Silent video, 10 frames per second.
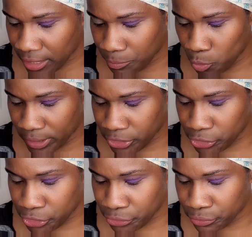thing I'm going
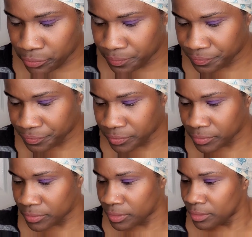to do,
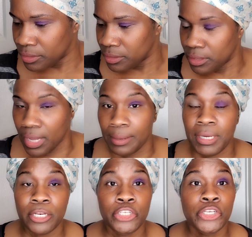I'm
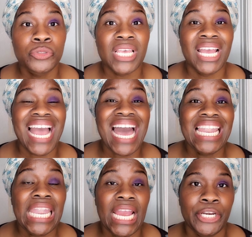going to use an
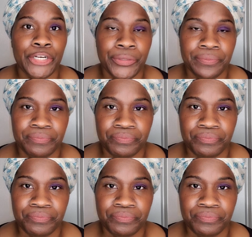eyeliner.